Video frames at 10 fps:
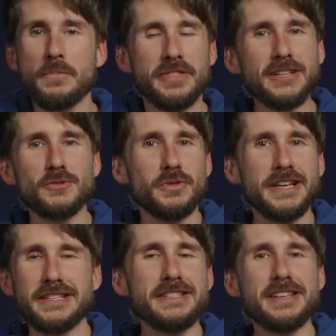That's
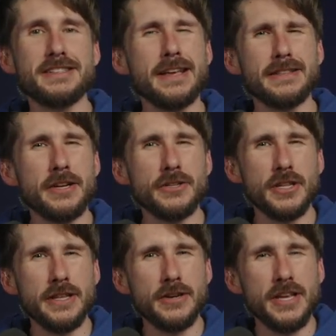it's, it, there's
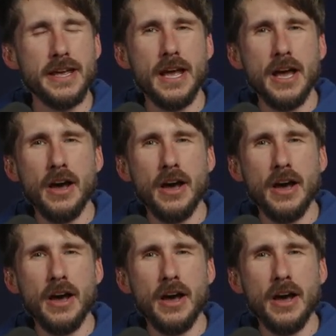there's a,